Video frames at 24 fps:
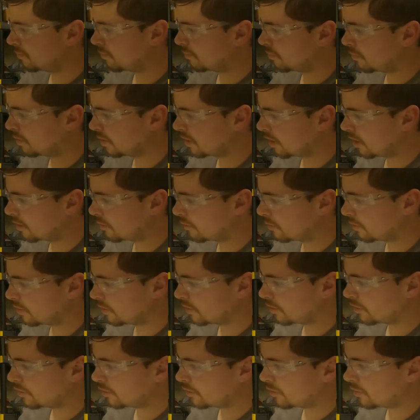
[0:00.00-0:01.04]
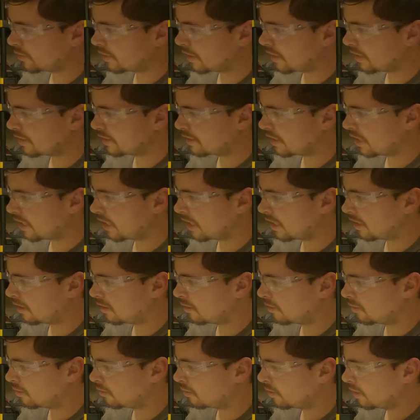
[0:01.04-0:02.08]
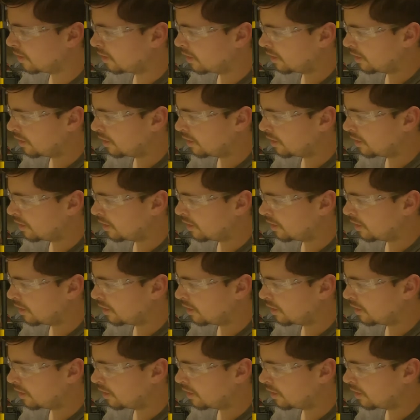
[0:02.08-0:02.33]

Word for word: but I wanted to show you guys how